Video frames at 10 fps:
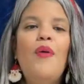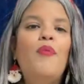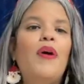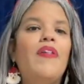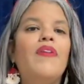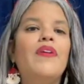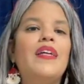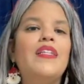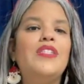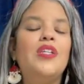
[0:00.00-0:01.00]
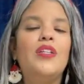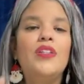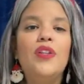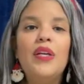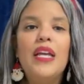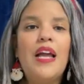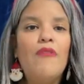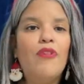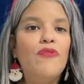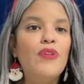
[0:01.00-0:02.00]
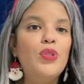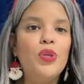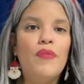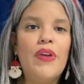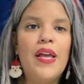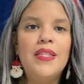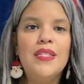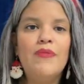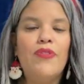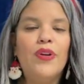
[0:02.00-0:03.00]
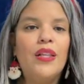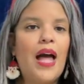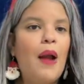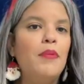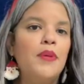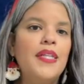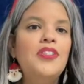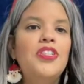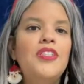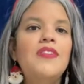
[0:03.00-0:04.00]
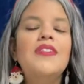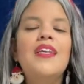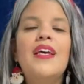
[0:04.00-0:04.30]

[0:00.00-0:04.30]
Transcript: whether it's looking out for future events, for collaborations,